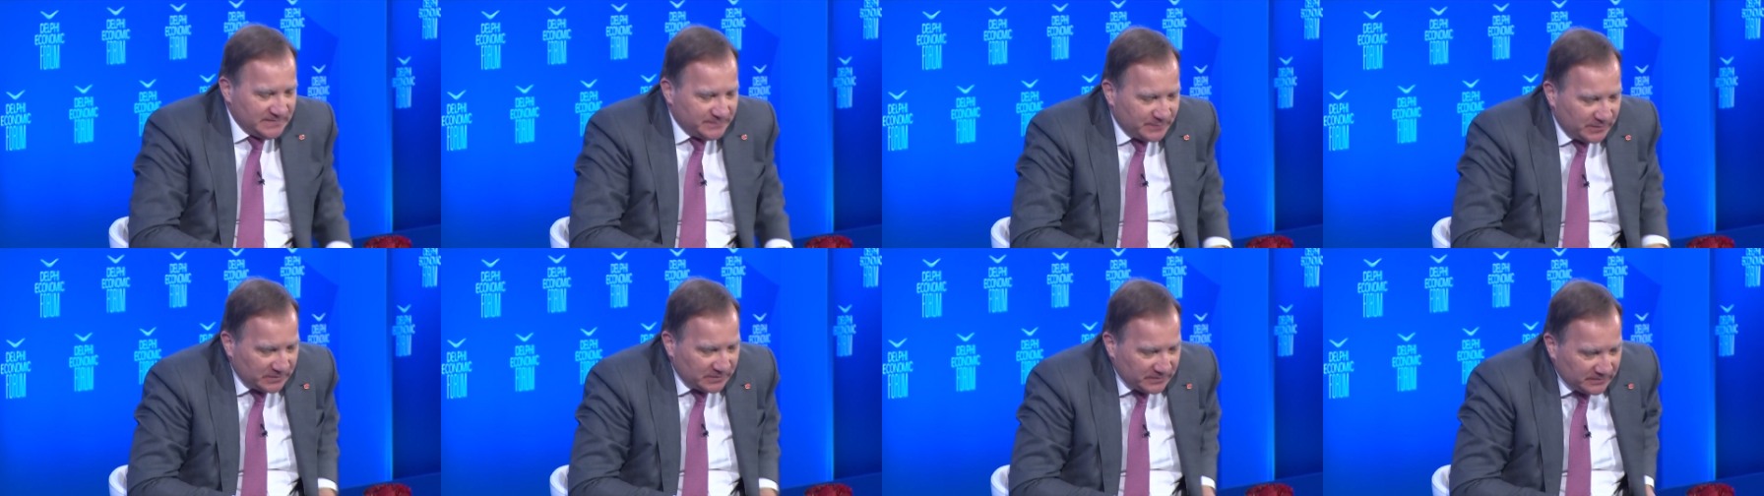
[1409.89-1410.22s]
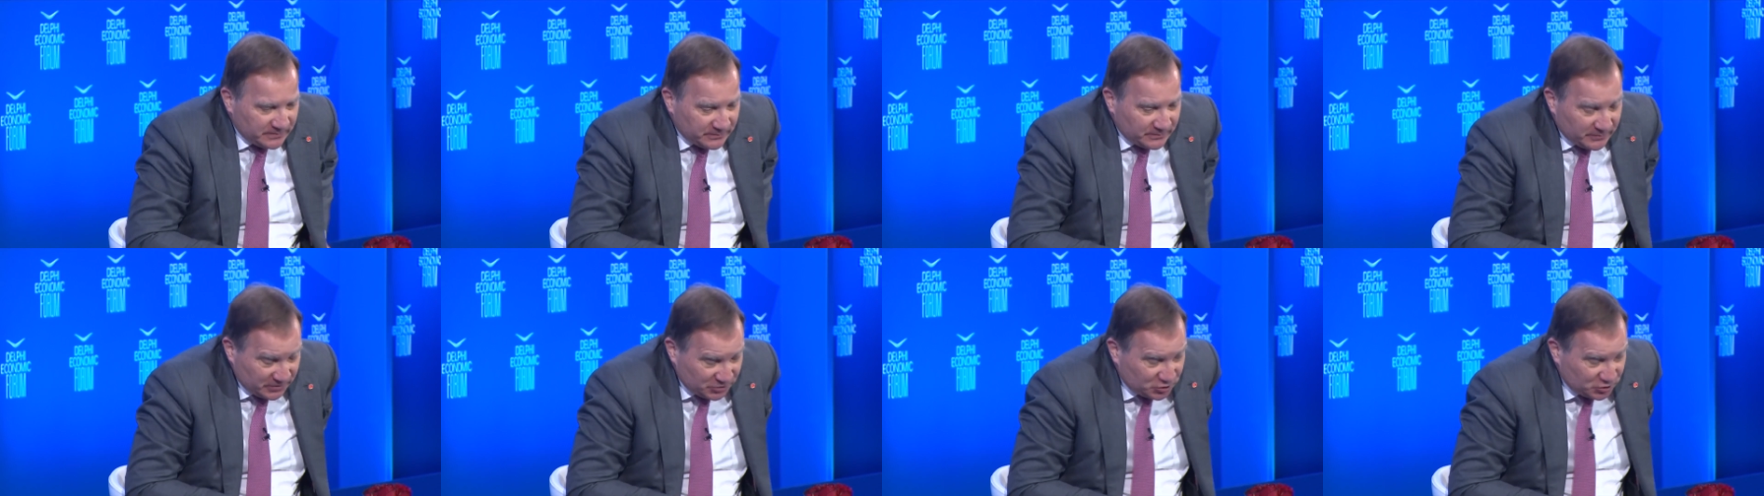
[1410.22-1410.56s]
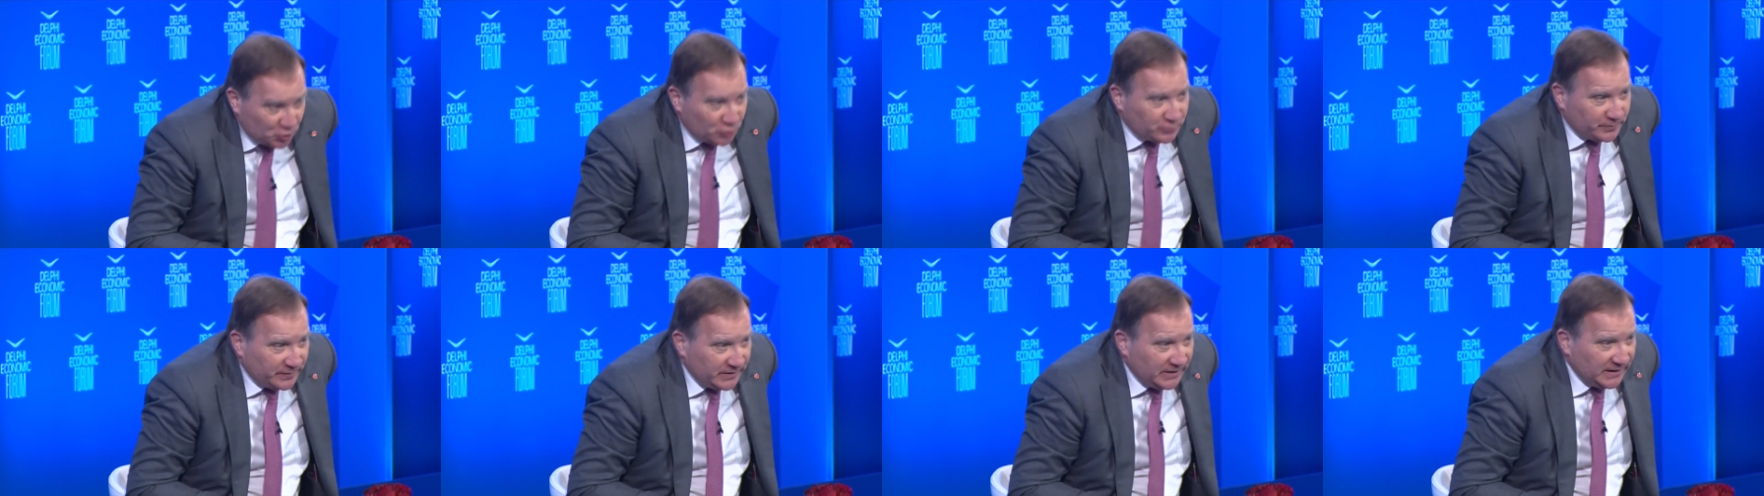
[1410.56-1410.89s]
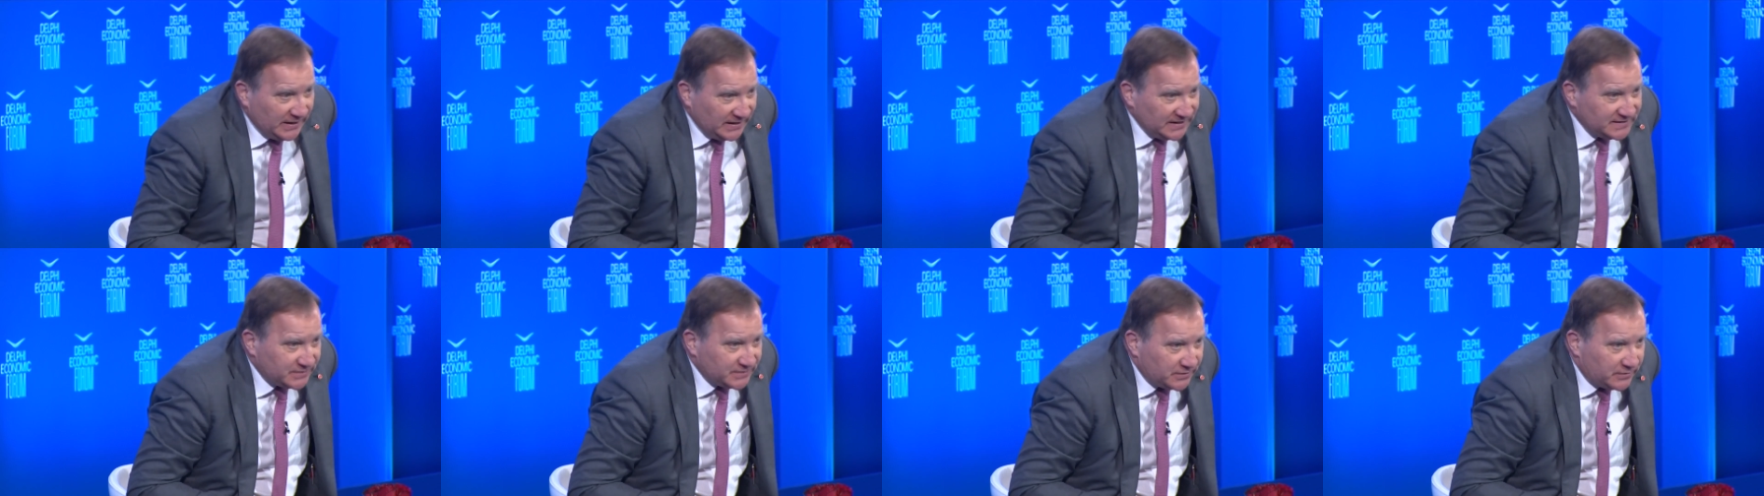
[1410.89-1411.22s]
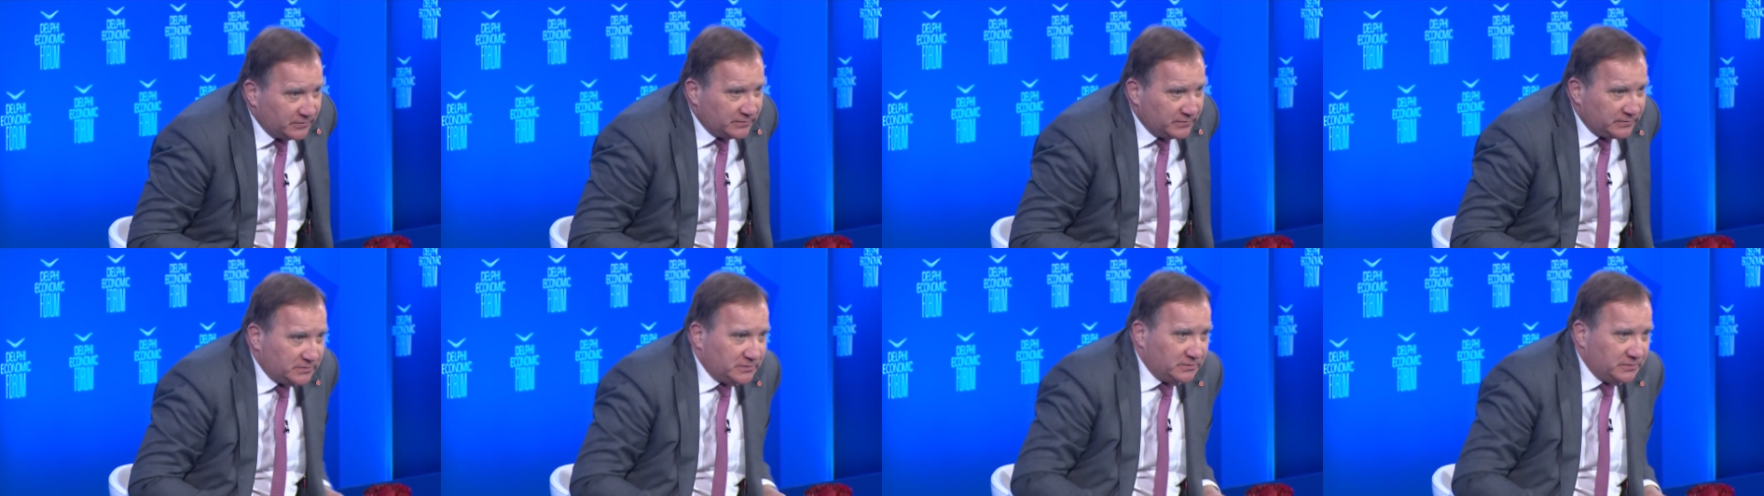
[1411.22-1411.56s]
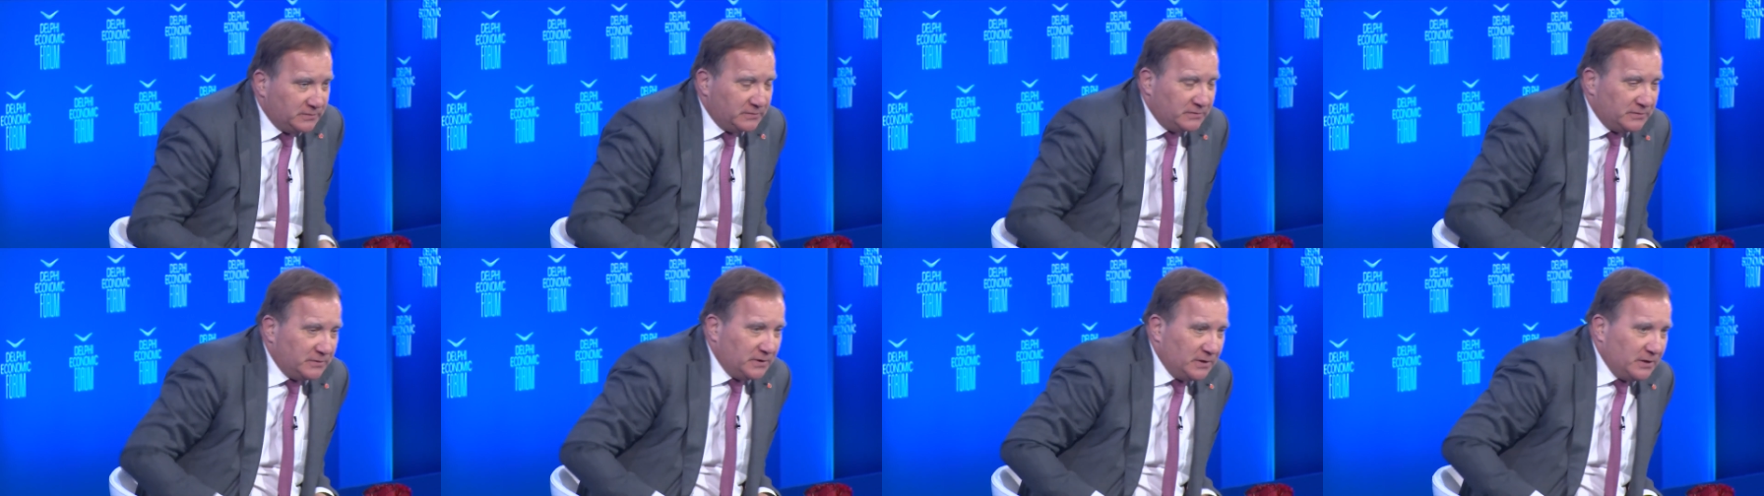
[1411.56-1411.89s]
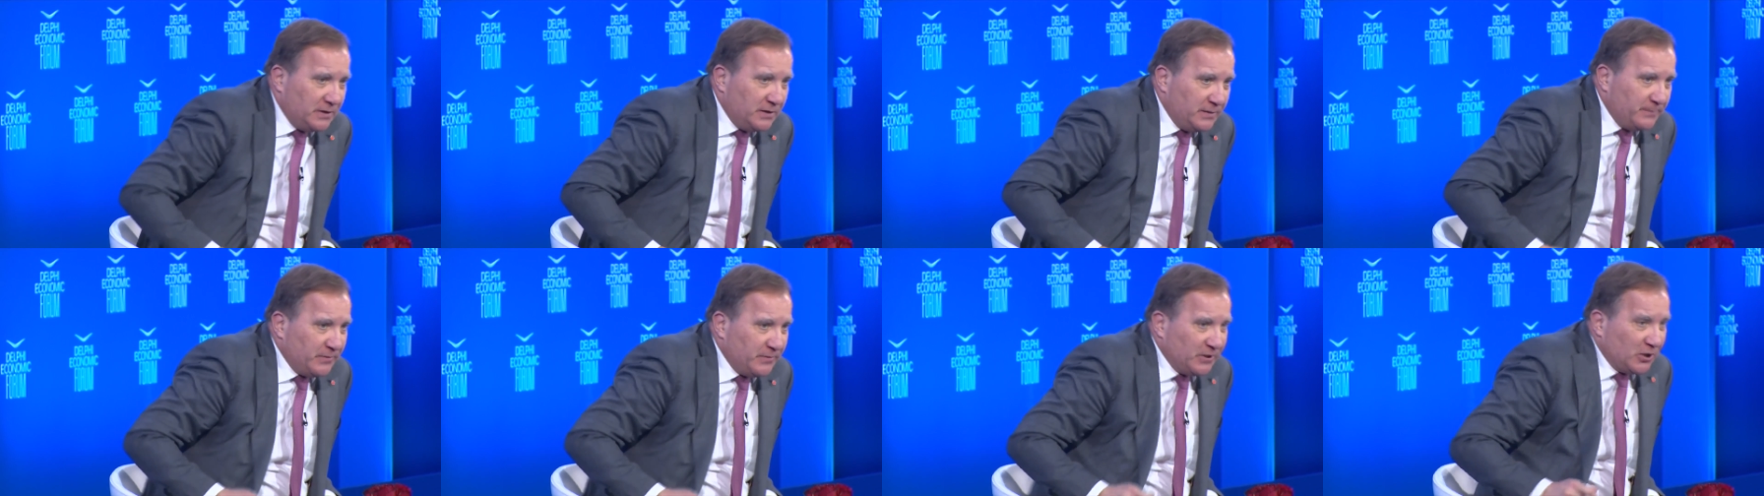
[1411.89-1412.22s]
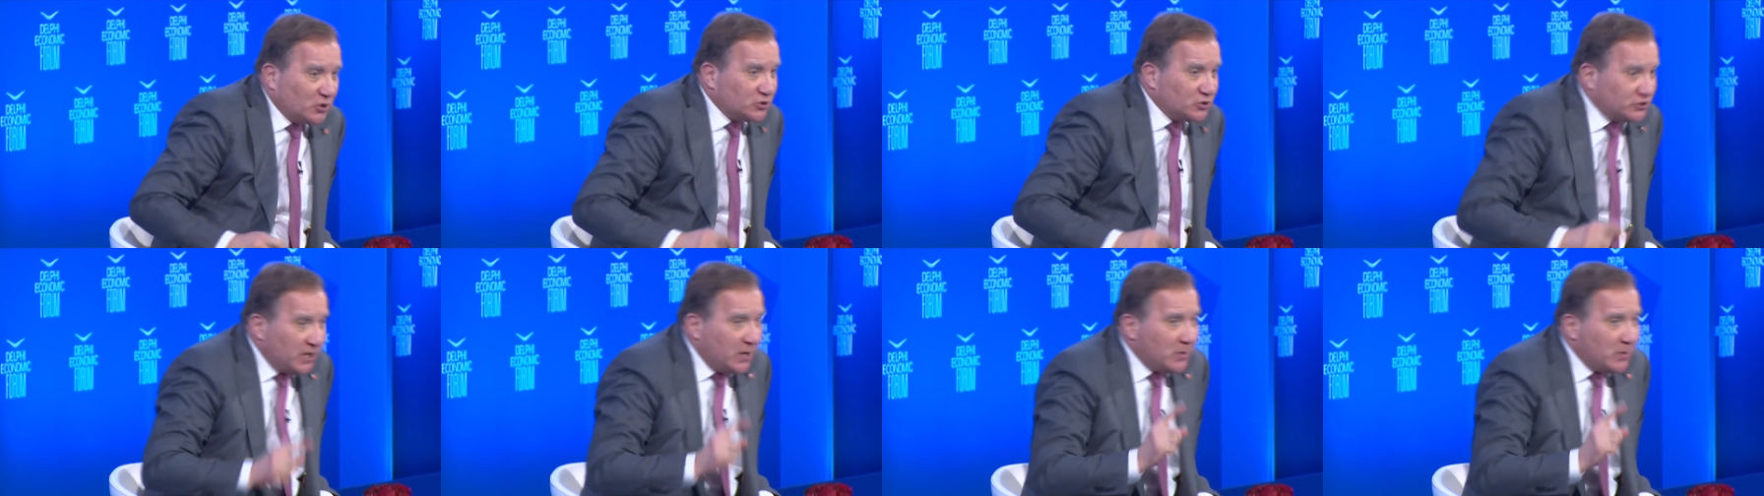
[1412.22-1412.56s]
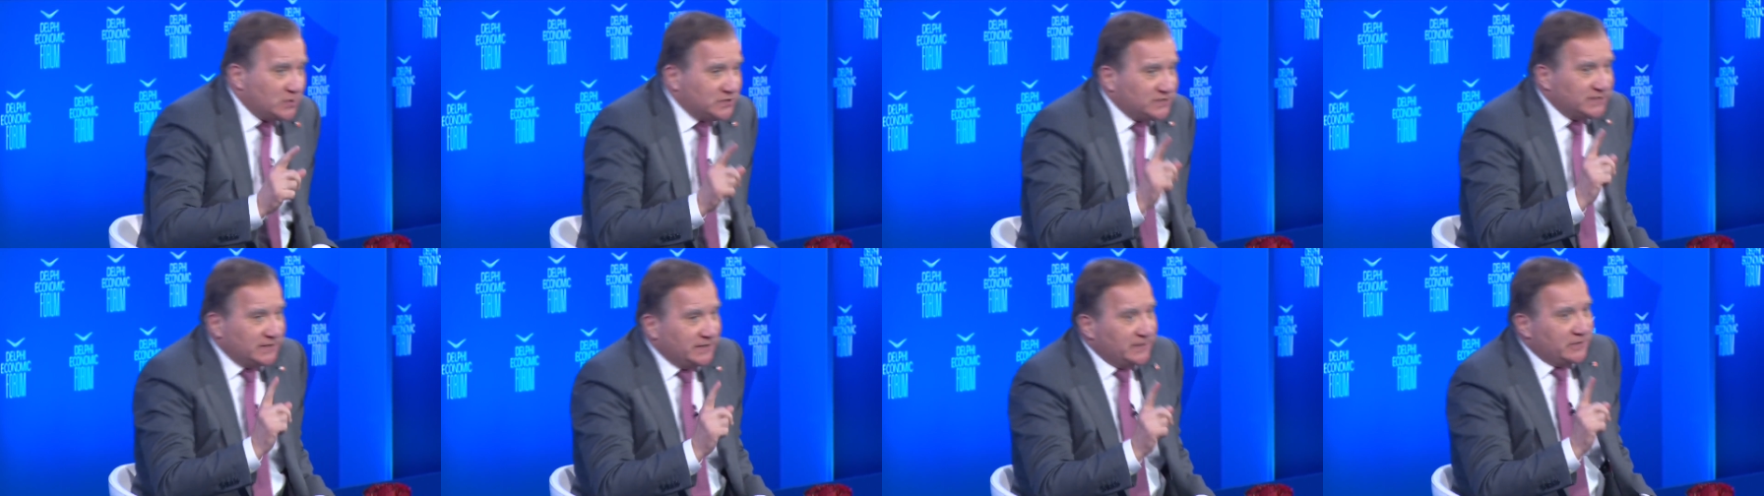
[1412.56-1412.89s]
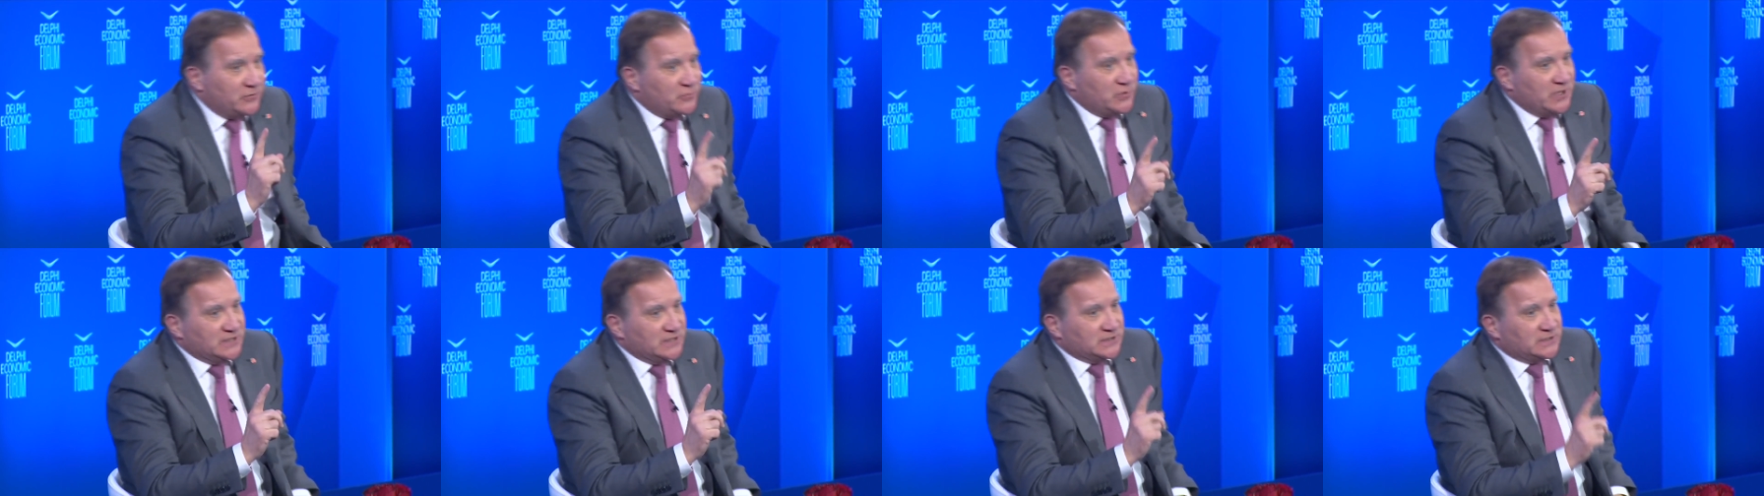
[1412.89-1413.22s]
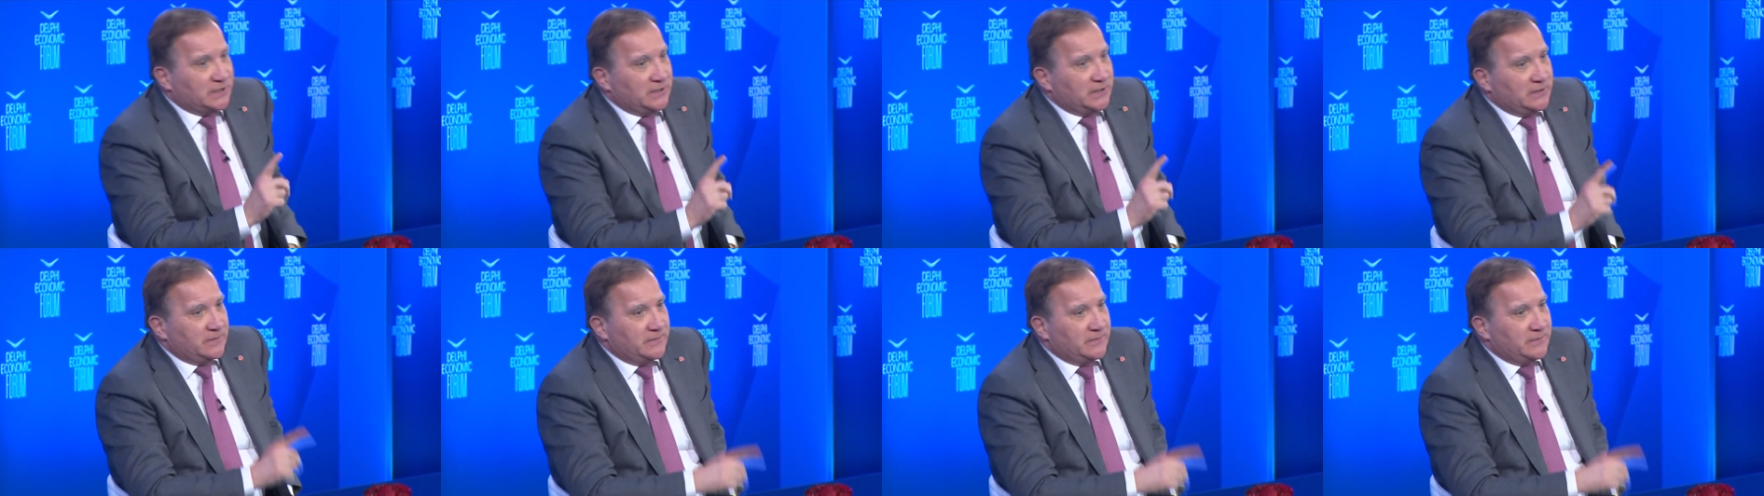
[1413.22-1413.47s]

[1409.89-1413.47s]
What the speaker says: but it should be easier because now we see the risk.